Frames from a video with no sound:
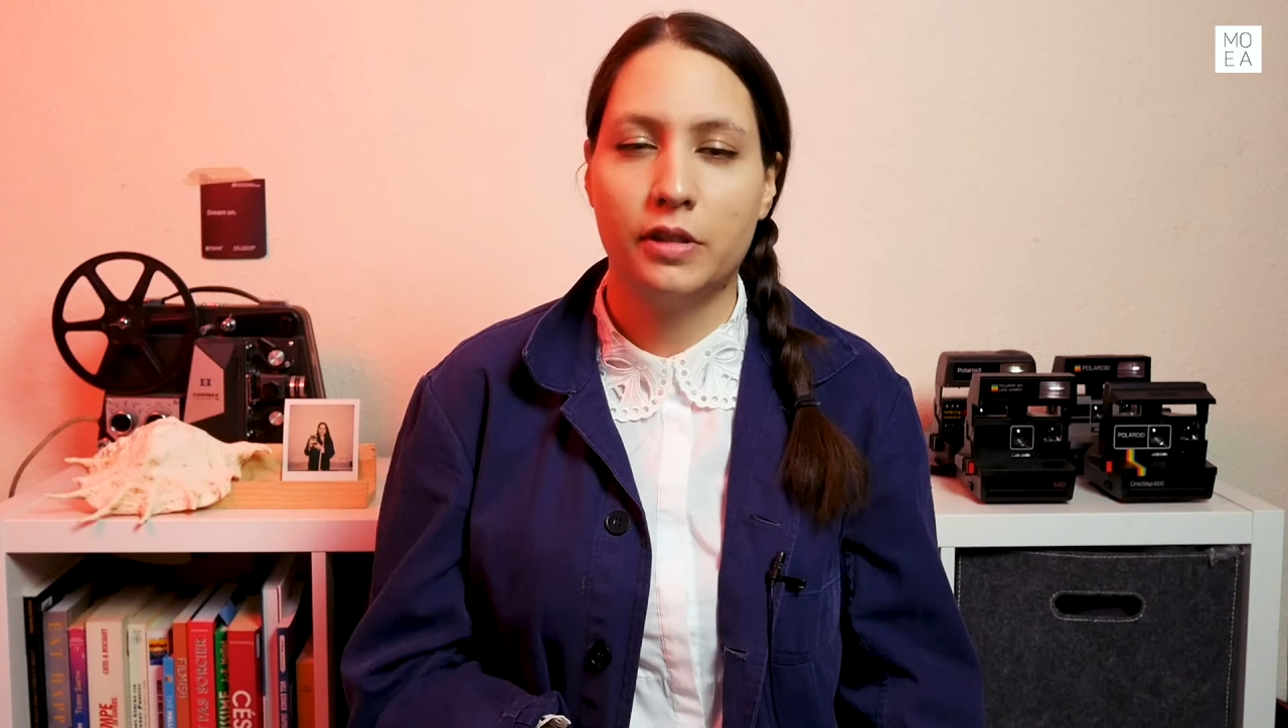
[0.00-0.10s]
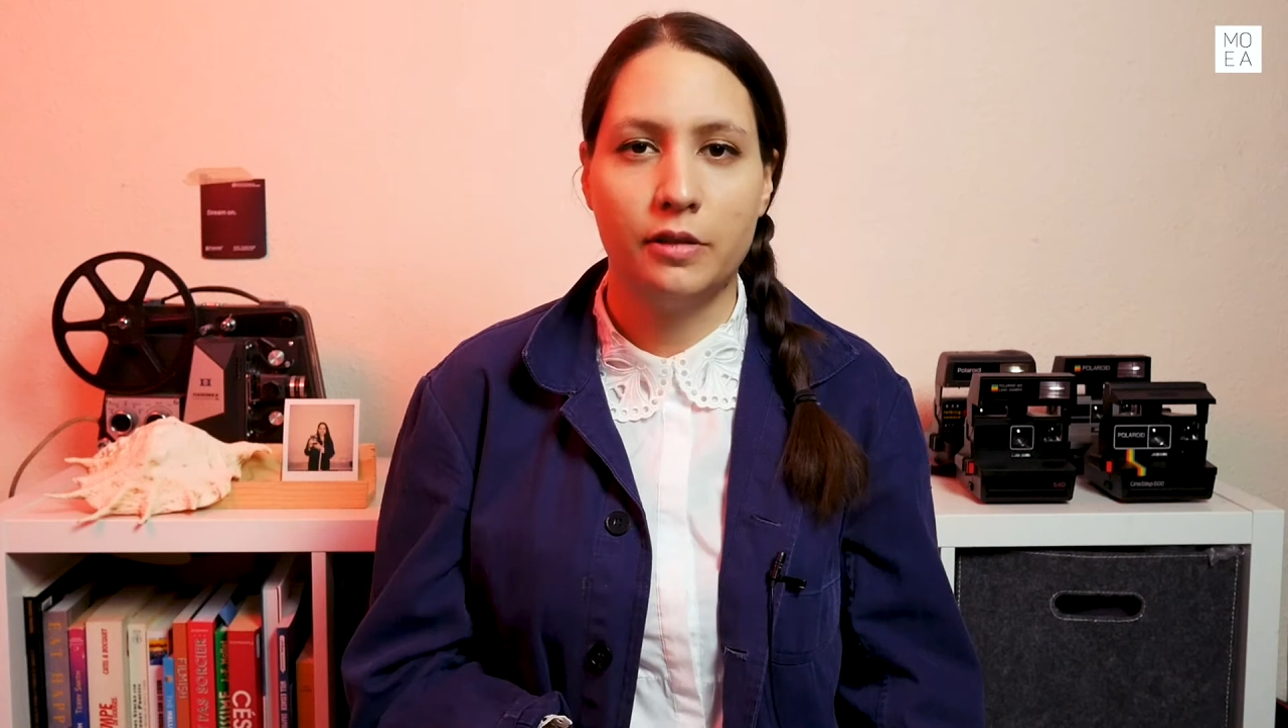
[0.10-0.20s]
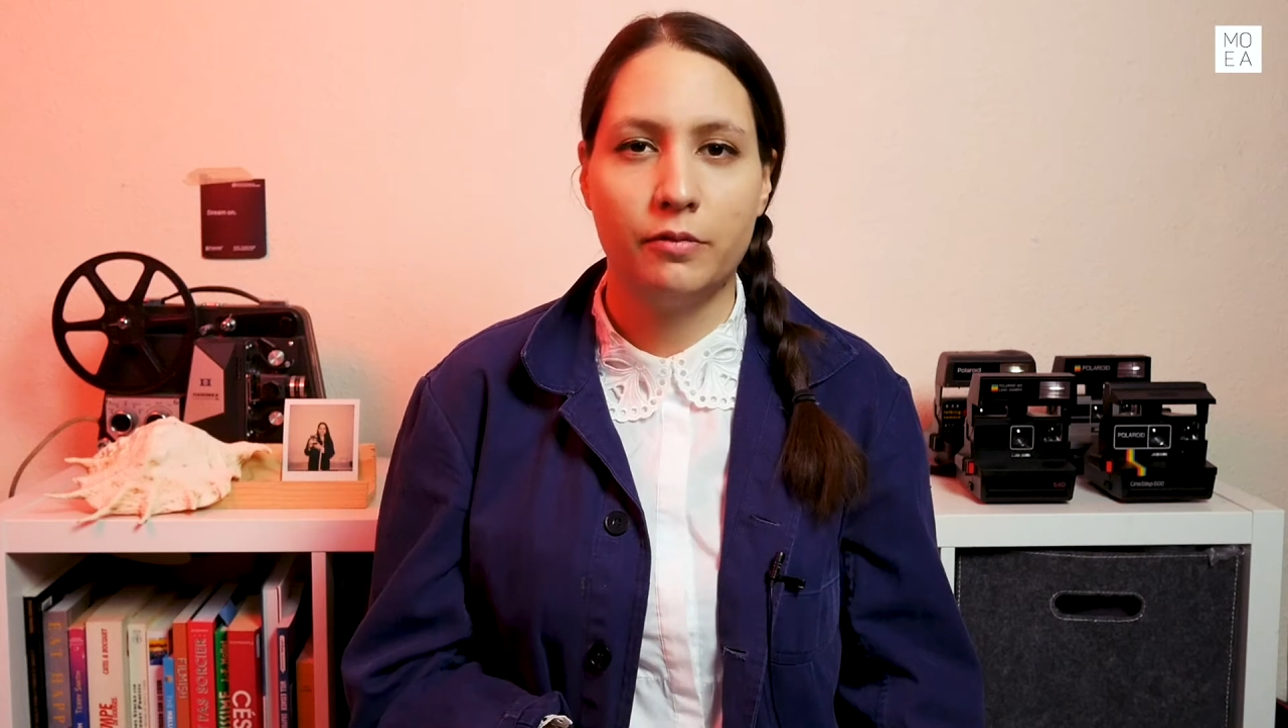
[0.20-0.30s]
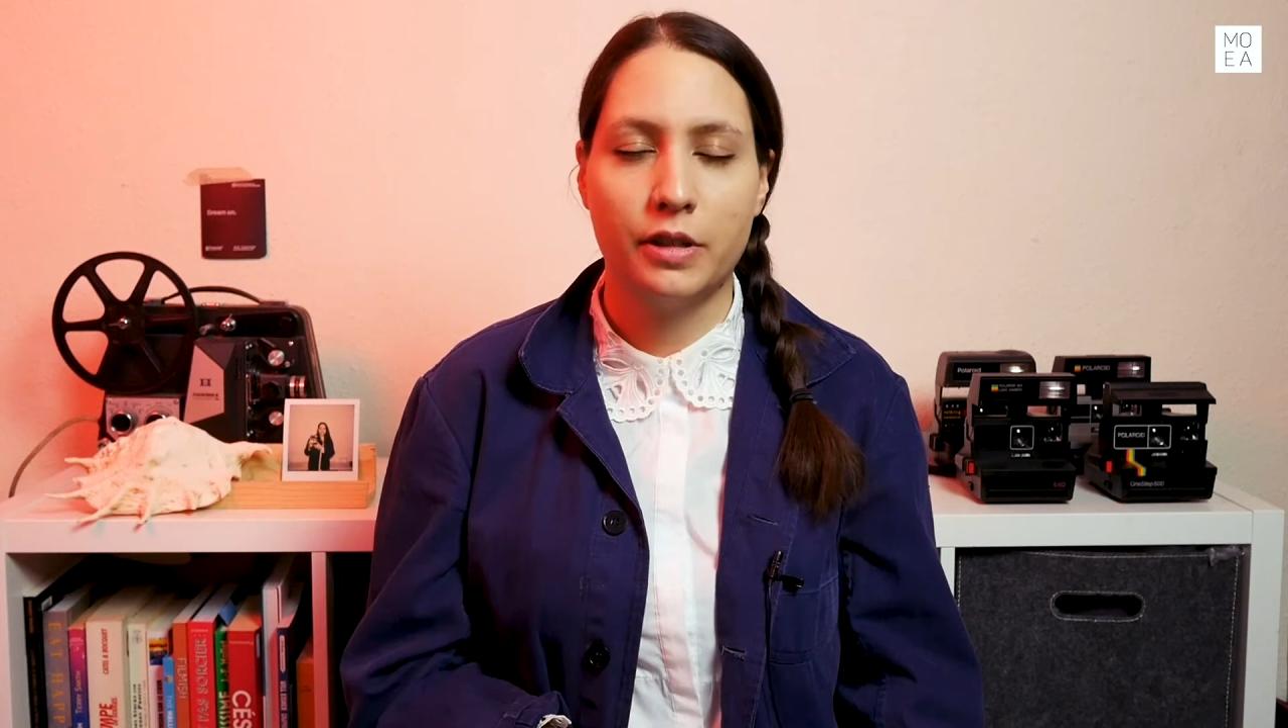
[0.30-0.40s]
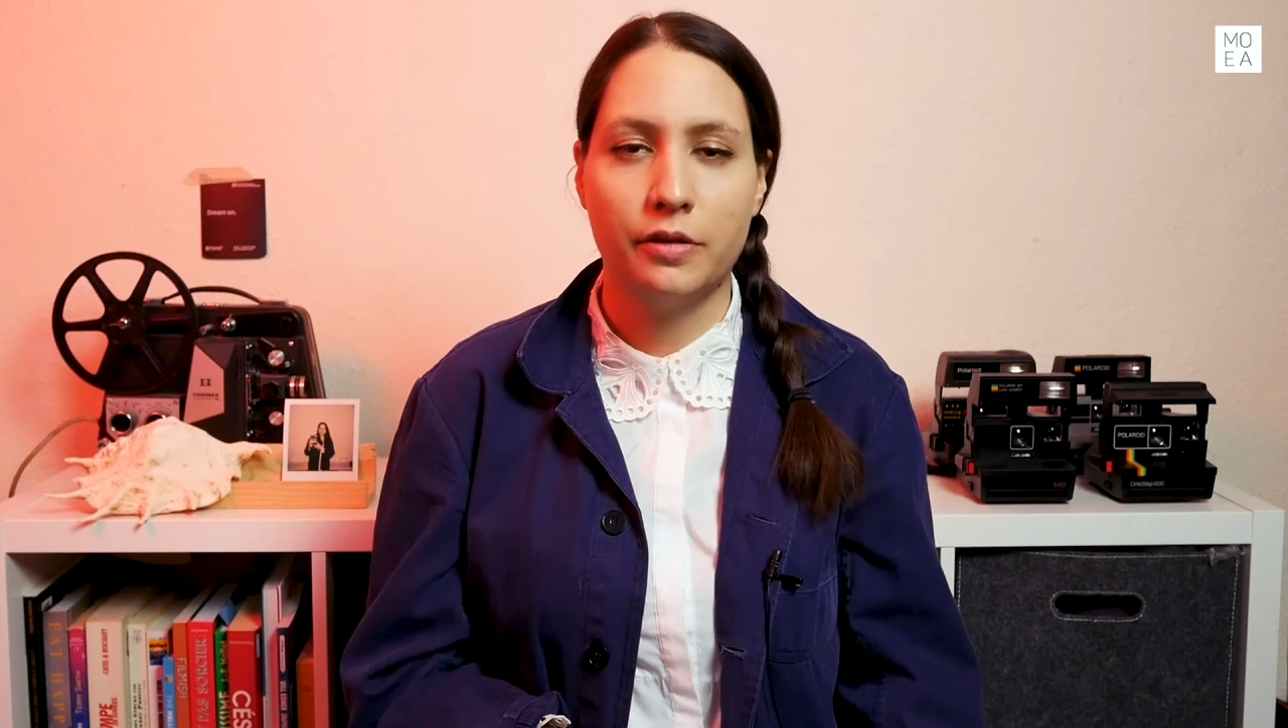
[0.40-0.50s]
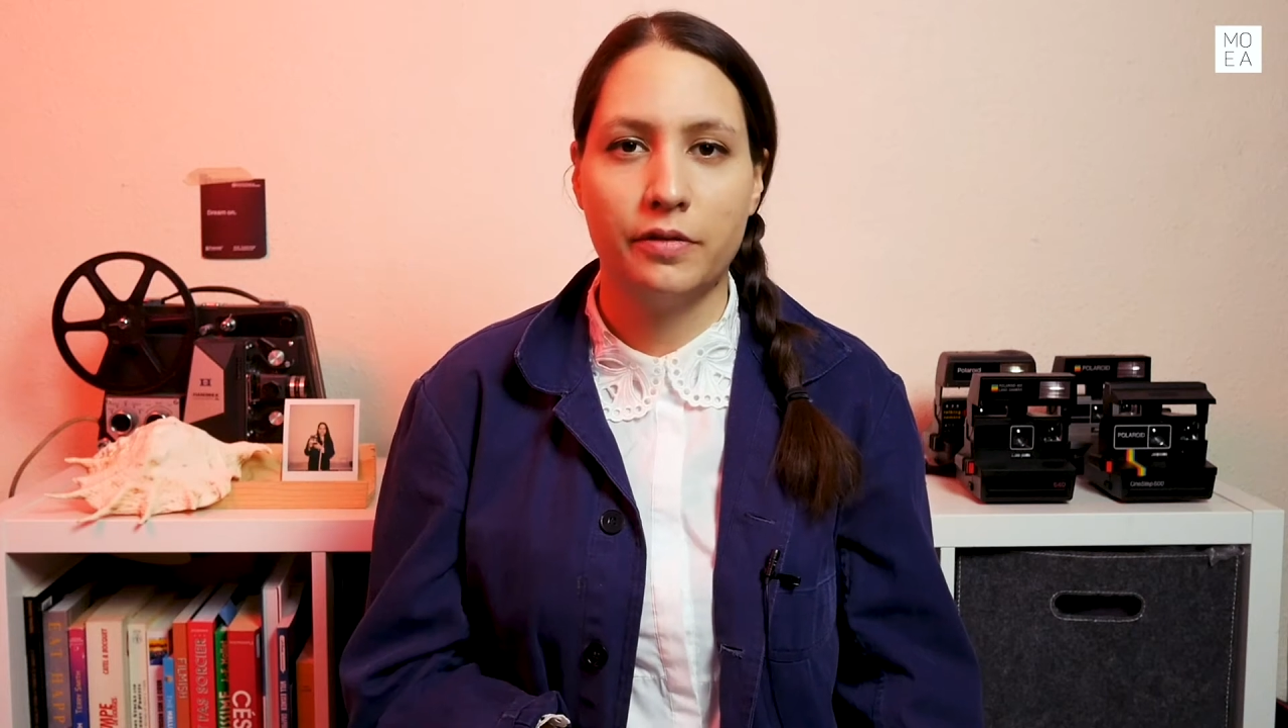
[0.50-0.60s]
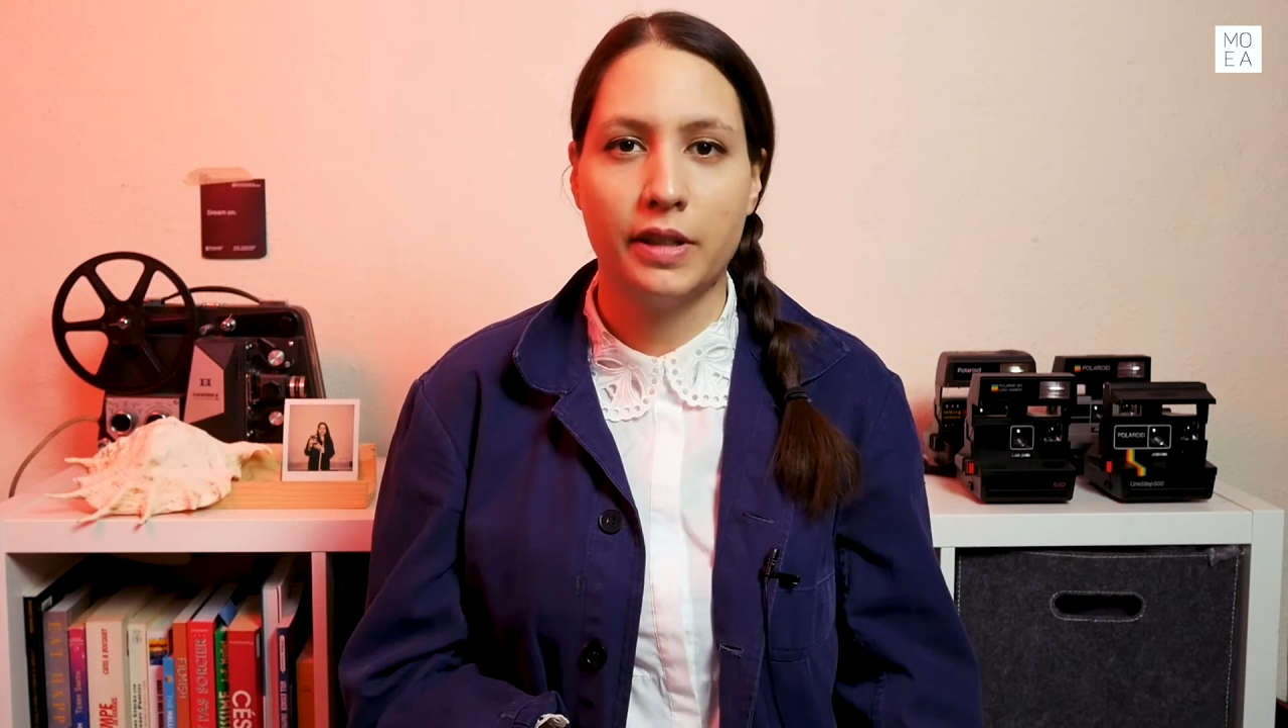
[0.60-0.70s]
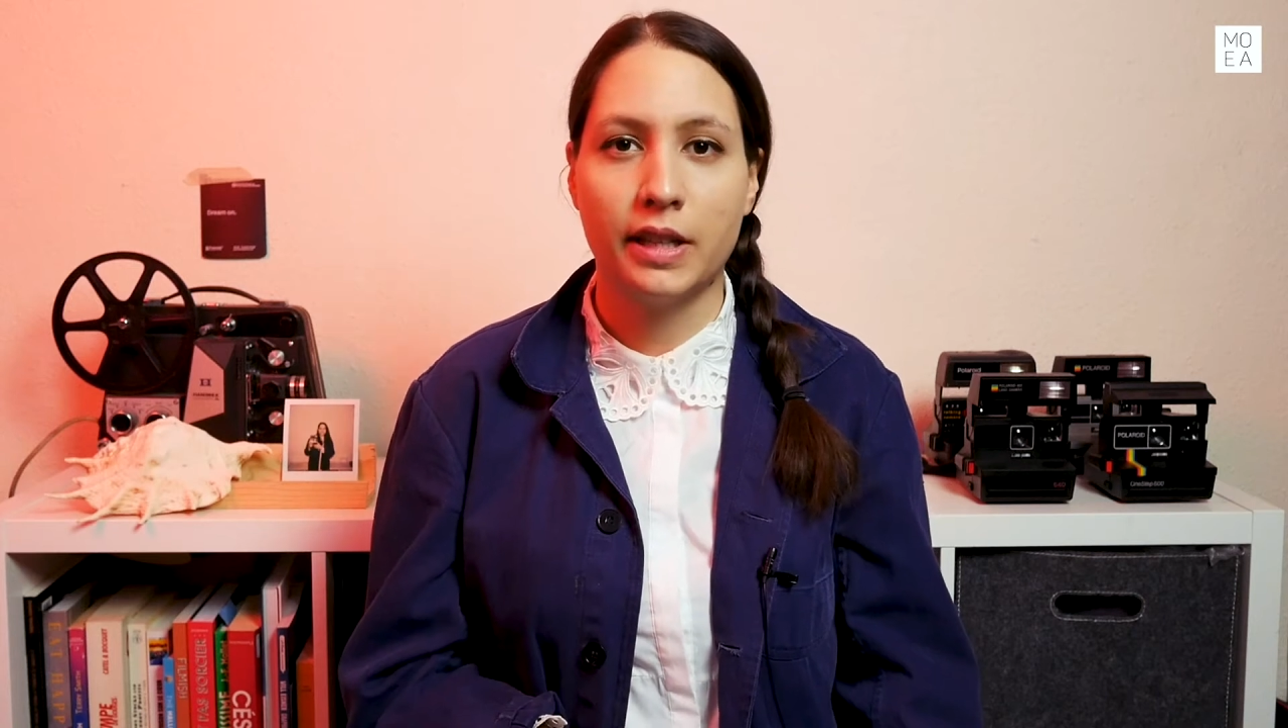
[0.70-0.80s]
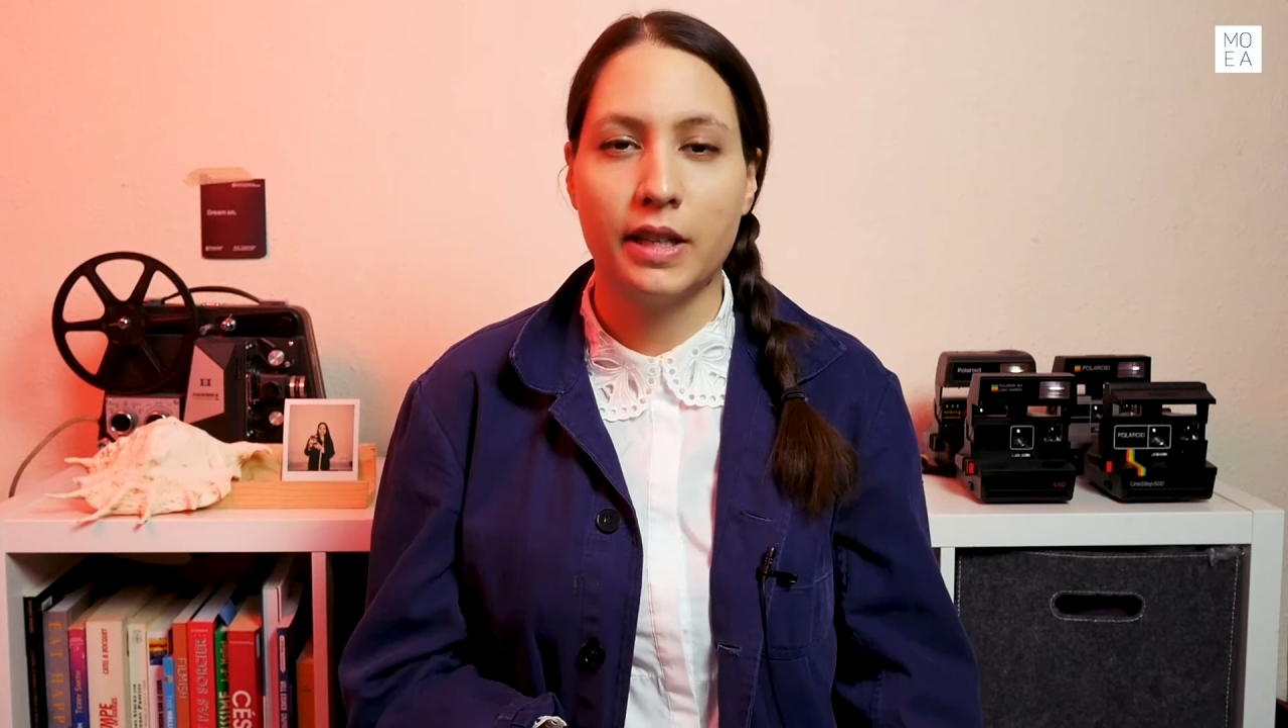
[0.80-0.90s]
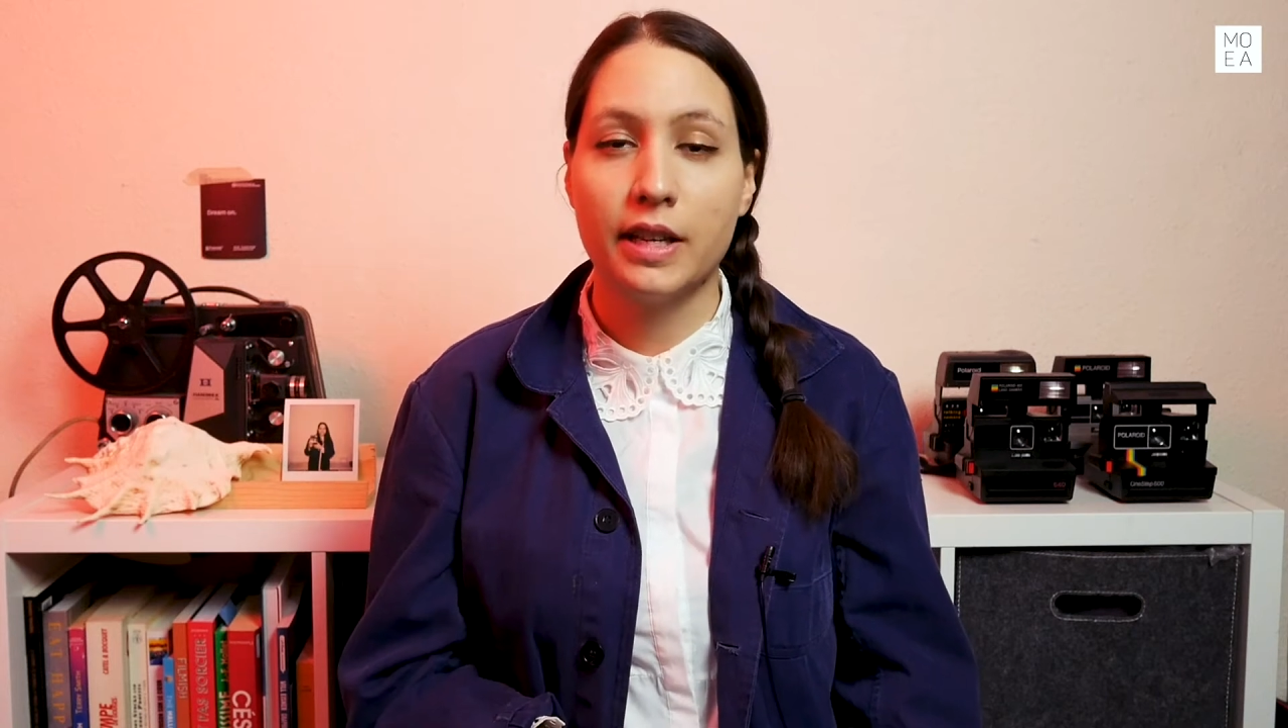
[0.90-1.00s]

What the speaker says: than what you think.